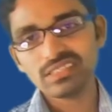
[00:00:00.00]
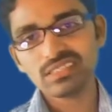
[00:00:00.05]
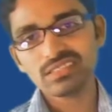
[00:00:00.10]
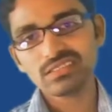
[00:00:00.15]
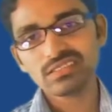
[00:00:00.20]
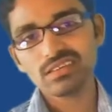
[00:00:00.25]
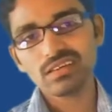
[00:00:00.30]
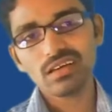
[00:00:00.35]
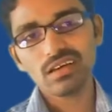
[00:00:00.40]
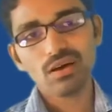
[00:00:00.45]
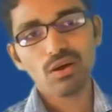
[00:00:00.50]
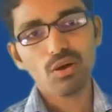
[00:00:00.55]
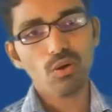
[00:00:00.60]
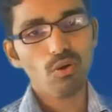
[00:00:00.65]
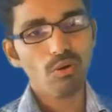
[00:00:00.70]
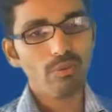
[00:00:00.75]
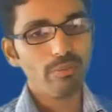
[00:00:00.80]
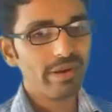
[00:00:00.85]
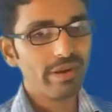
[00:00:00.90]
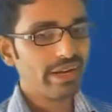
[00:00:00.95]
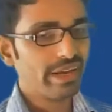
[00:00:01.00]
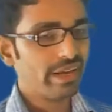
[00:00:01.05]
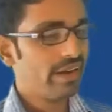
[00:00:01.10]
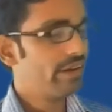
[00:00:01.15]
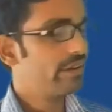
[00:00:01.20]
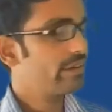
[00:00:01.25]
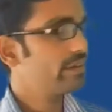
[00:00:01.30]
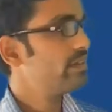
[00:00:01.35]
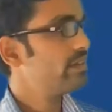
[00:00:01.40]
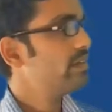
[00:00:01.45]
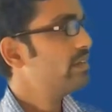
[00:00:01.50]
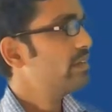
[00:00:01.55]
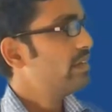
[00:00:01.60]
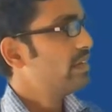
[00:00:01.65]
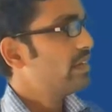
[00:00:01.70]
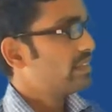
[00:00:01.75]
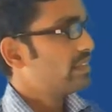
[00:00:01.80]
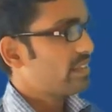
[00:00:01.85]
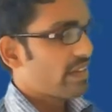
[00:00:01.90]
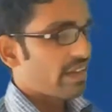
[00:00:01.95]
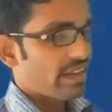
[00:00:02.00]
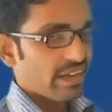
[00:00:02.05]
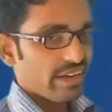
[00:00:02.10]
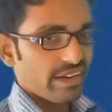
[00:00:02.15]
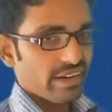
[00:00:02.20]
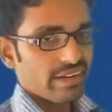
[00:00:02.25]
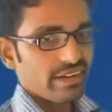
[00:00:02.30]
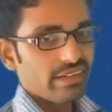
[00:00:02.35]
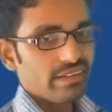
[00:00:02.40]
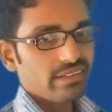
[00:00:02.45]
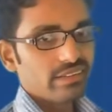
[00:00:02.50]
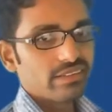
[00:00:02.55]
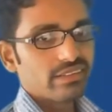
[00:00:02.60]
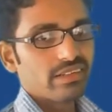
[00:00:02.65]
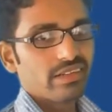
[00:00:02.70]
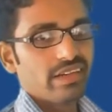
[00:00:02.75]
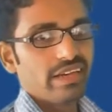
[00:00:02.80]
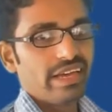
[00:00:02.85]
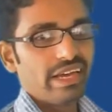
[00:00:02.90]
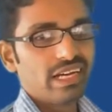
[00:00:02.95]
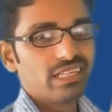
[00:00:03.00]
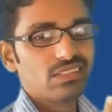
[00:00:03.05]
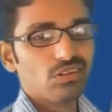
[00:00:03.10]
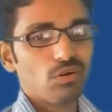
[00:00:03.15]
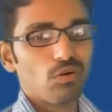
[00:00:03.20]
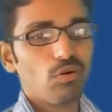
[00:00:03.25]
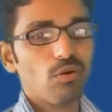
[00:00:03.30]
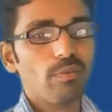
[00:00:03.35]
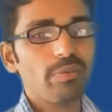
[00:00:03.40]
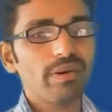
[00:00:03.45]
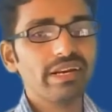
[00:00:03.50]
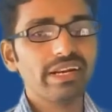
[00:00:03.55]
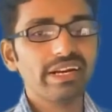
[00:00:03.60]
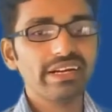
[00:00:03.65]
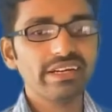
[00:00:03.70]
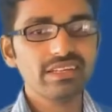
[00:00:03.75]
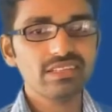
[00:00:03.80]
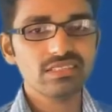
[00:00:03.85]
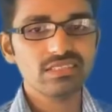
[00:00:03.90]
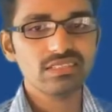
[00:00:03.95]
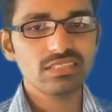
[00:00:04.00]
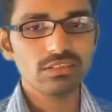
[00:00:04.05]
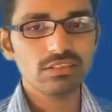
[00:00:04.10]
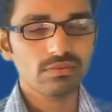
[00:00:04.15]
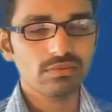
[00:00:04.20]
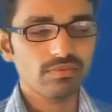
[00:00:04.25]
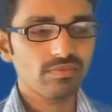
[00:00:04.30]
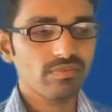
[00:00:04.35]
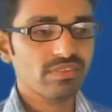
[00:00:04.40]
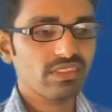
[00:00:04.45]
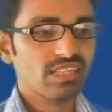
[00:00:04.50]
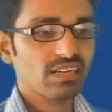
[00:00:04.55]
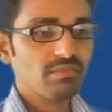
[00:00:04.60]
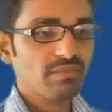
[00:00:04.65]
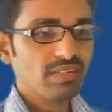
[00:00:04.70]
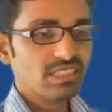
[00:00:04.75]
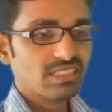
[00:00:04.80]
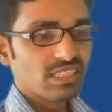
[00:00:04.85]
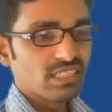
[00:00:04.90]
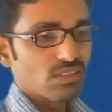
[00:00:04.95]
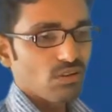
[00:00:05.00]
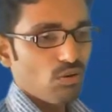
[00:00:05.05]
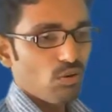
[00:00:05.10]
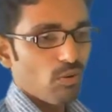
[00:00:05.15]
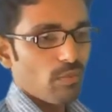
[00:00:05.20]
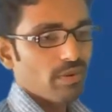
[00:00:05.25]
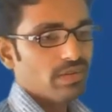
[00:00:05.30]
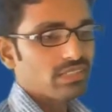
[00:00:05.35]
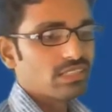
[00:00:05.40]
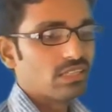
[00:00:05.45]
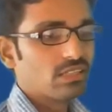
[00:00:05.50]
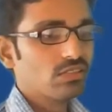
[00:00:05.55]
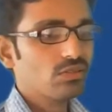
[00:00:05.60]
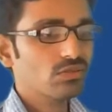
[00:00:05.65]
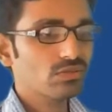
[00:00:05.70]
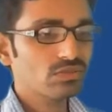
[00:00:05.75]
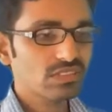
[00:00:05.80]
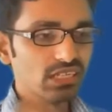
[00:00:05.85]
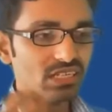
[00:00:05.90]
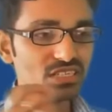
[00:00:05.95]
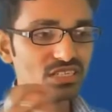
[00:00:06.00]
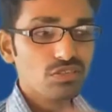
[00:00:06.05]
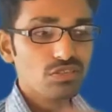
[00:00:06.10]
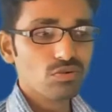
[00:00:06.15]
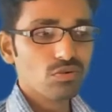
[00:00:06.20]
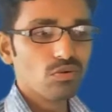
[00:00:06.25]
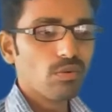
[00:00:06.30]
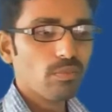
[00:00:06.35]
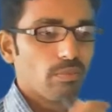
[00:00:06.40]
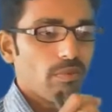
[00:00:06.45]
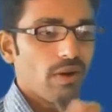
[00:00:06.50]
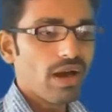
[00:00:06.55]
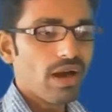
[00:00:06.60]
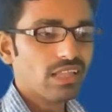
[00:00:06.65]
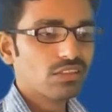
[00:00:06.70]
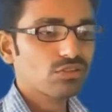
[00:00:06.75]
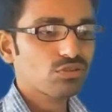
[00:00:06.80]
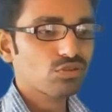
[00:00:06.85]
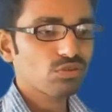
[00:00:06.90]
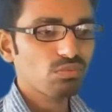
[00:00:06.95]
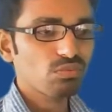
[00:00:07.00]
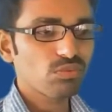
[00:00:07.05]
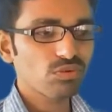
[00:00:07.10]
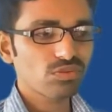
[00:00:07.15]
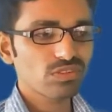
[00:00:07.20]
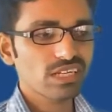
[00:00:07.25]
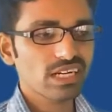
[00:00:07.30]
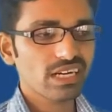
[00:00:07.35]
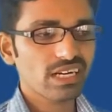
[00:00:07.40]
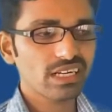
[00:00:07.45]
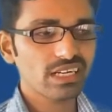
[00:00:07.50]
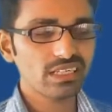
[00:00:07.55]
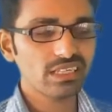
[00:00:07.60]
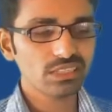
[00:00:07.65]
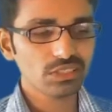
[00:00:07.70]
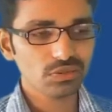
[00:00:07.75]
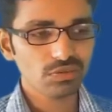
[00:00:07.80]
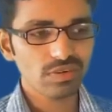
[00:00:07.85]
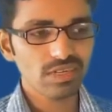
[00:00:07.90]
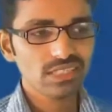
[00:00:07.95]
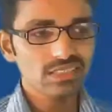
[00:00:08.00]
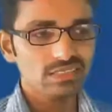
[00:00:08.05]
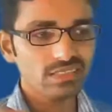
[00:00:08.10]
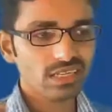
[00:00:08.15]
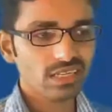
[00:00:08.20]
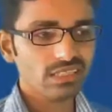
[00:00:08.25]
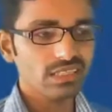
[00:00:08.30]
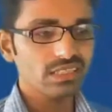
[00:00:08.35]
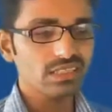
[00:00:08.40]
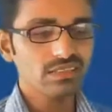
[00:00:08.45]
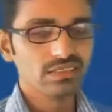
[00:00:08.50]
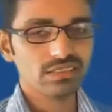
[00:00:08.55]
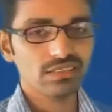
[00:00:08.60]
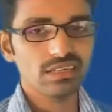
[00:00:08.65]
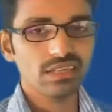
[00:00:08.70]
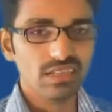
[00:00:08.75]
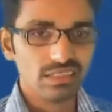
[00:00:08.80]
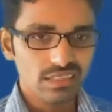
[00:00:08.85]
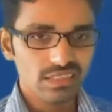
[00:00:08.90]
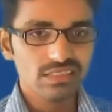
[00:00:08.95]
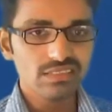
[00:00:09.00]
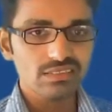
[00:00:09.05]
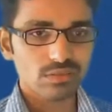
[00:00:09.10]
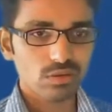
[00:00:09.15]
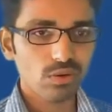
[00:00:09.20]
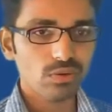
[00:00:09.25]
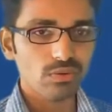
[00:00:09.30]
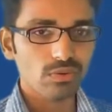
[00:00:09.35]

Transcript: the open end, the current at the open end is 0. That means there is an open circuit. There is no path to move the current towards the other, that is load.